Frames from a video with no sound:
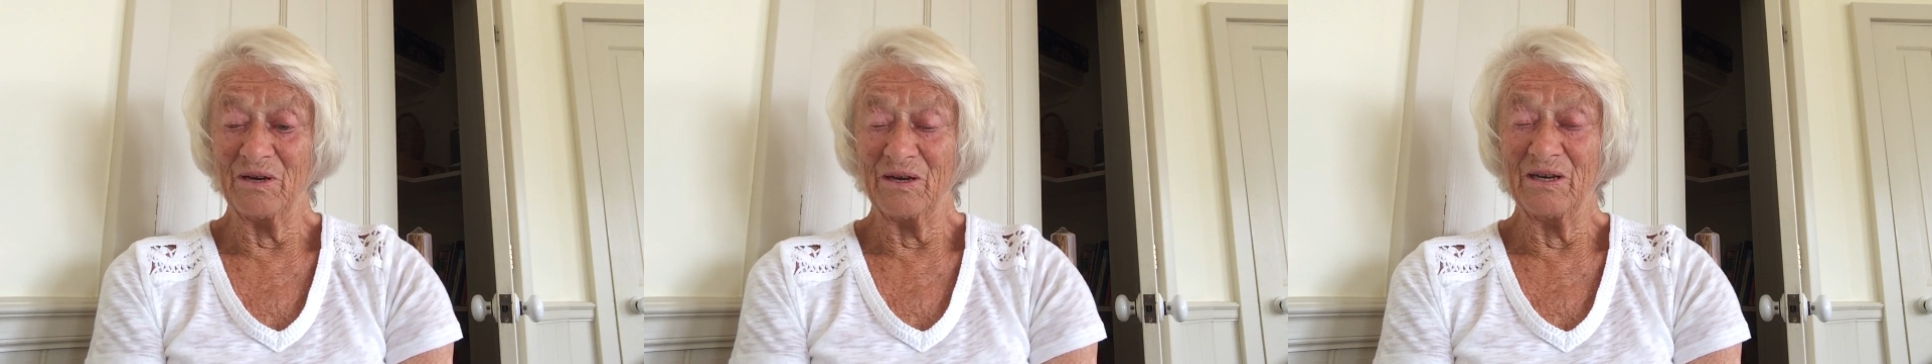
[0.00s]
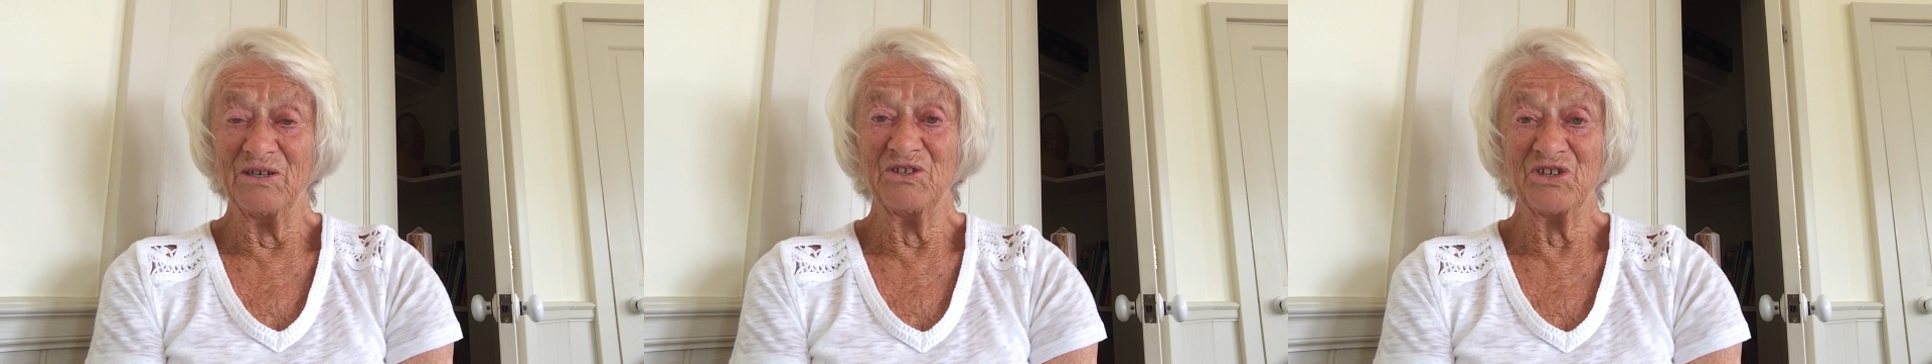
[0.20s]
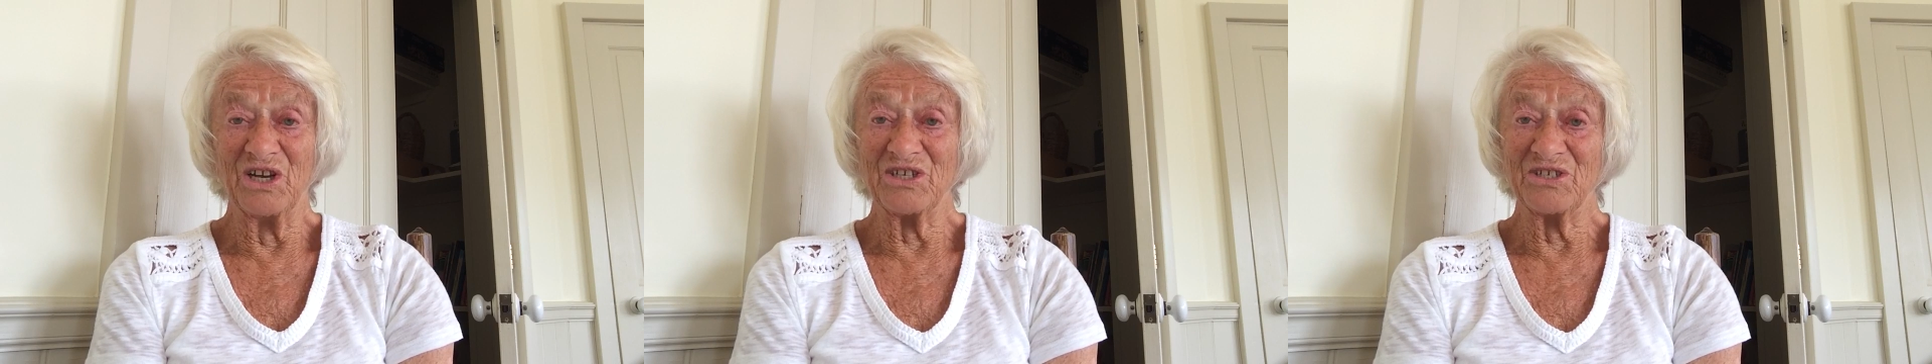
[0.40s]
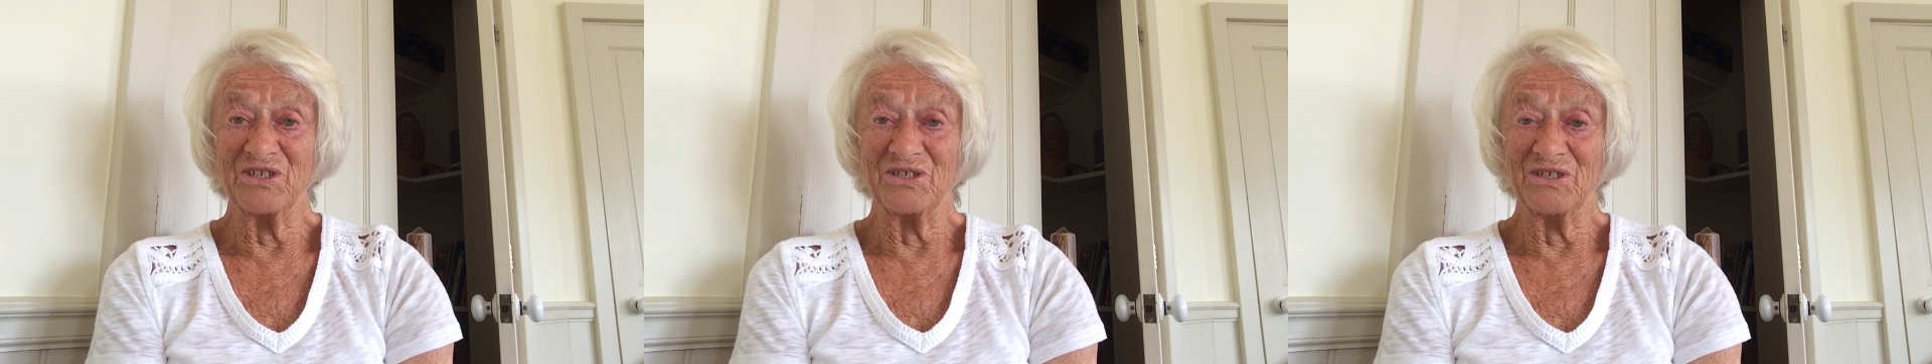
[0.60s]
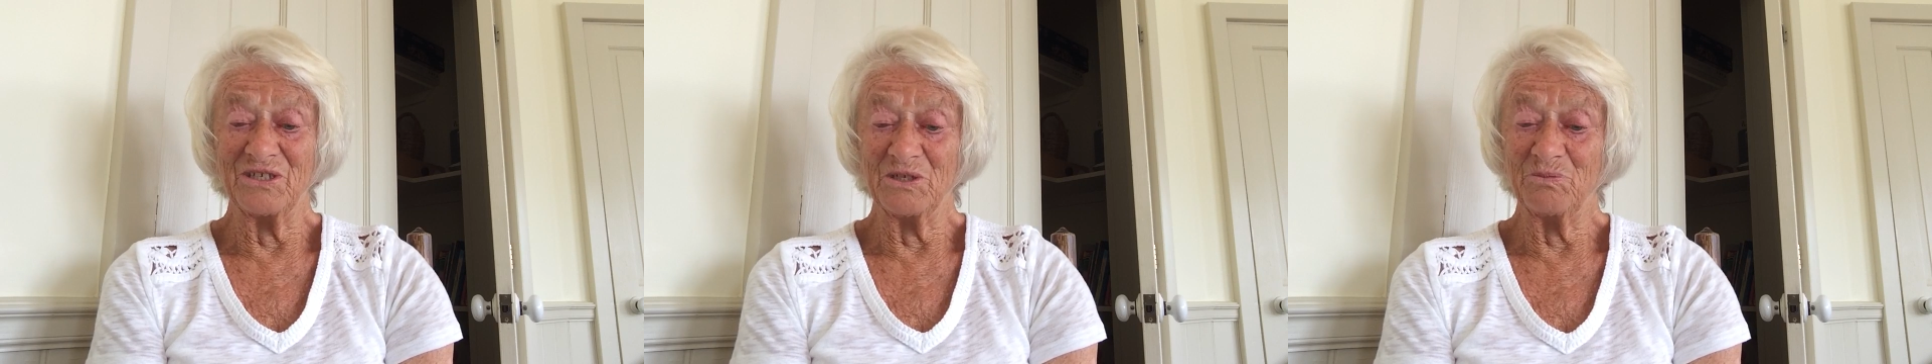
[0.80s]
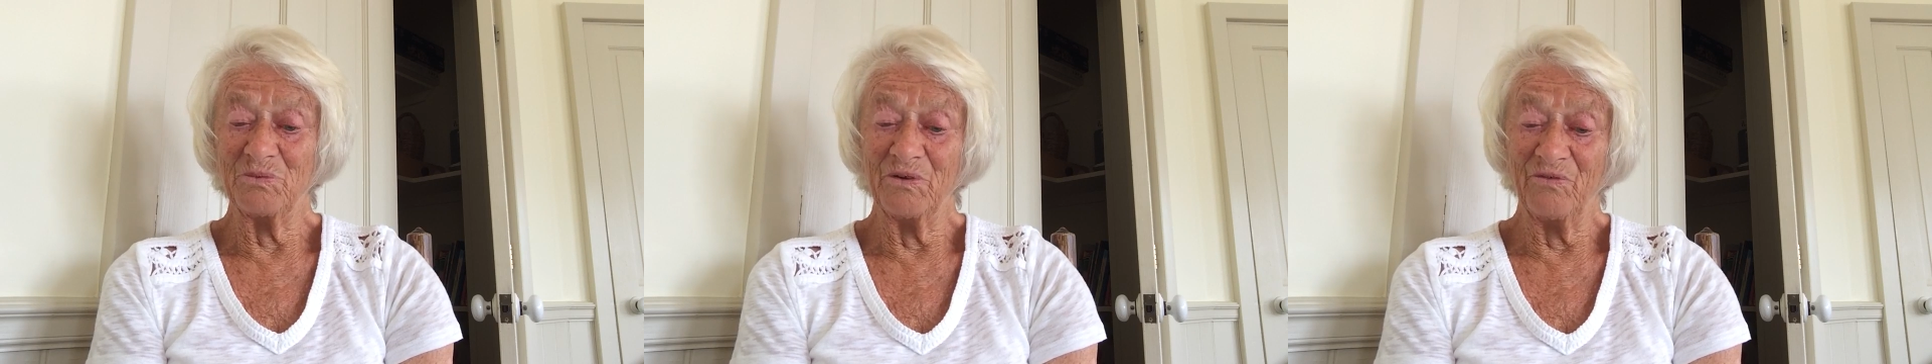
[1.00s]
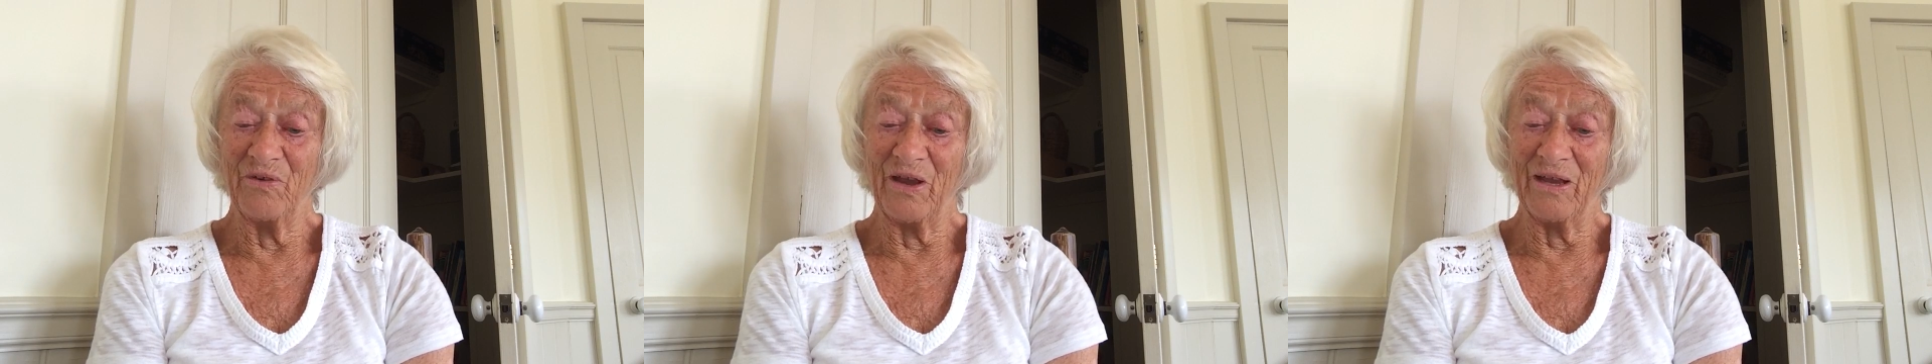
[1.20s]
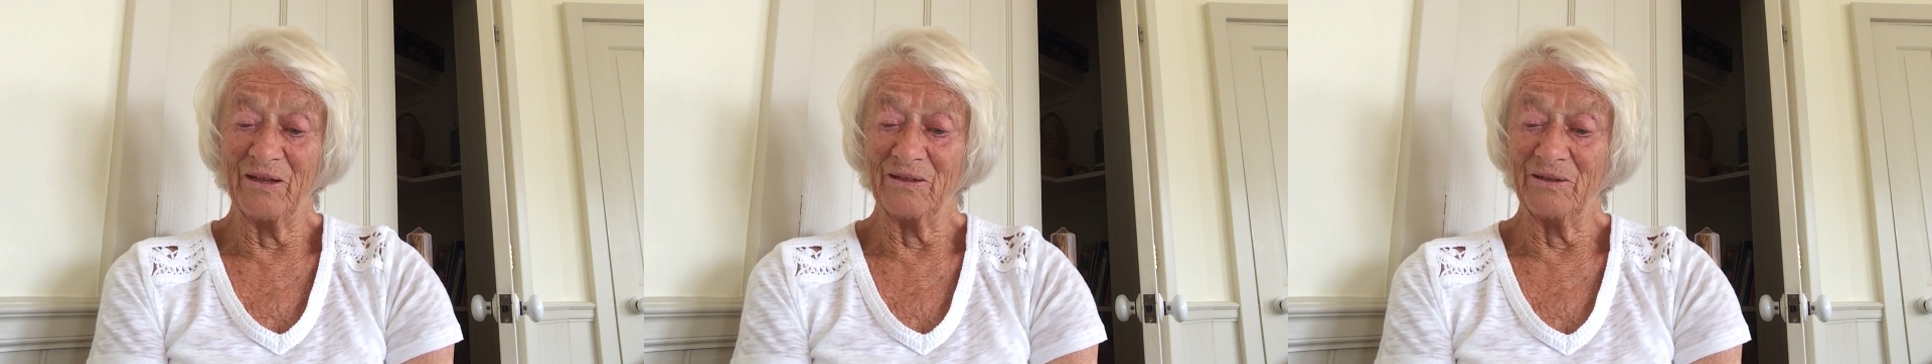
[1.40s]
injustices
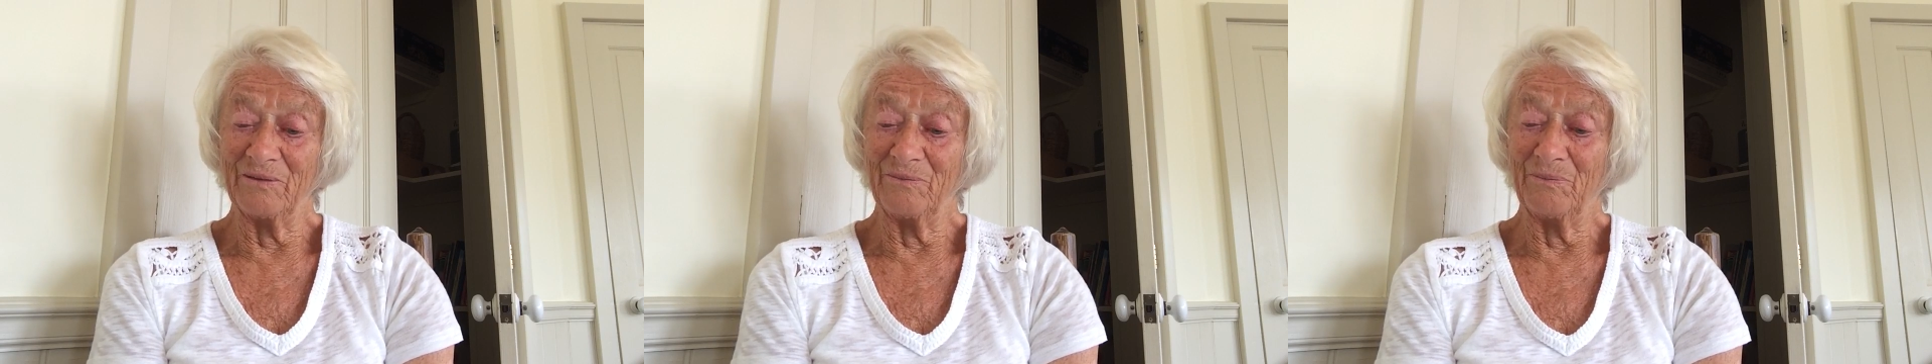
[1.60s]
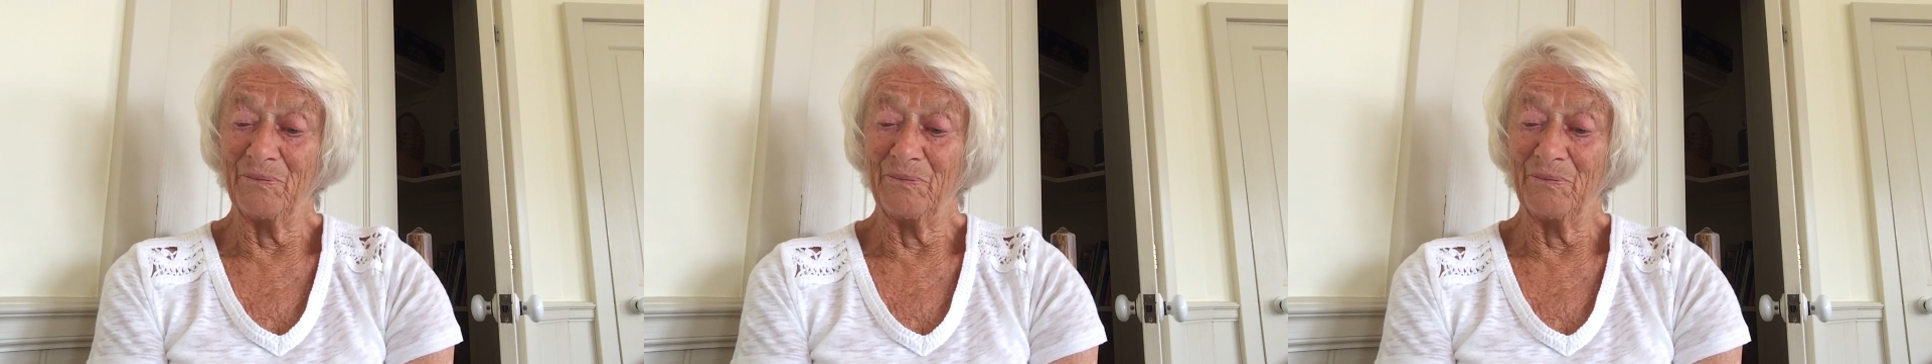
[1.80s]
prevail.